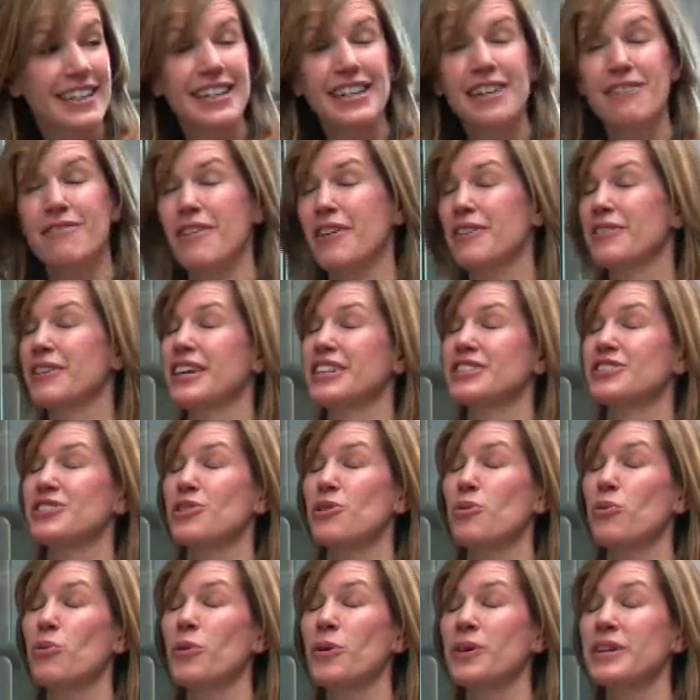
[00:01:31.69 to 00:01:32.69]
Kidney
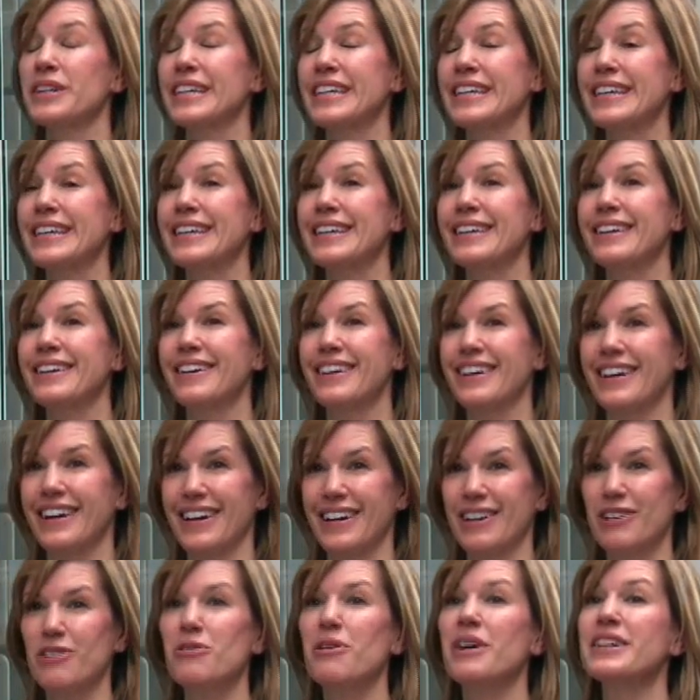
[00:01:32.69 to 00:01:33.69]
Foundation awardee,
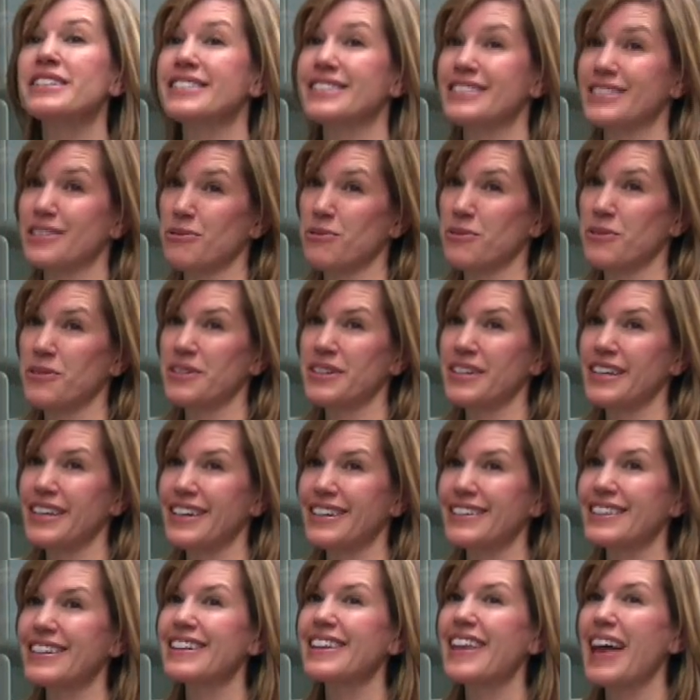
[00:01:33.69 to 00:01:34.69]
uh, Crescent
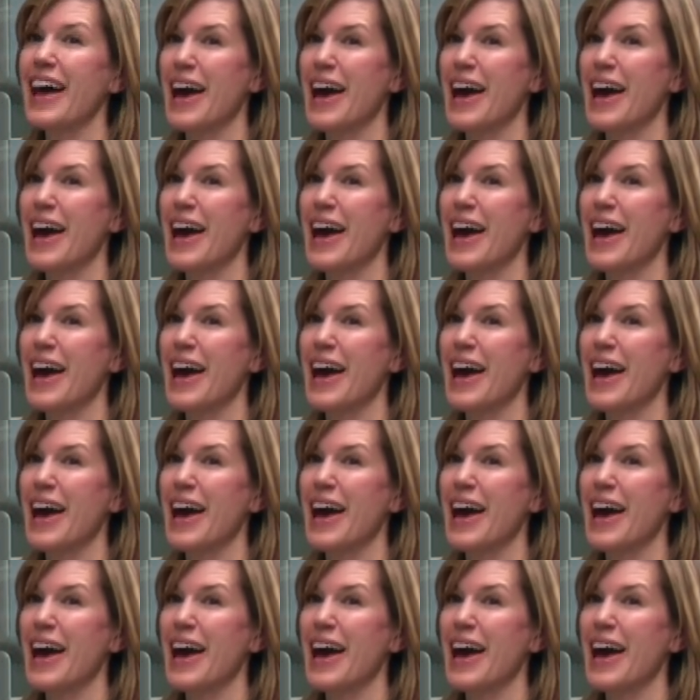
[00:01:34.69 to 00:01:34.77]
awardee in the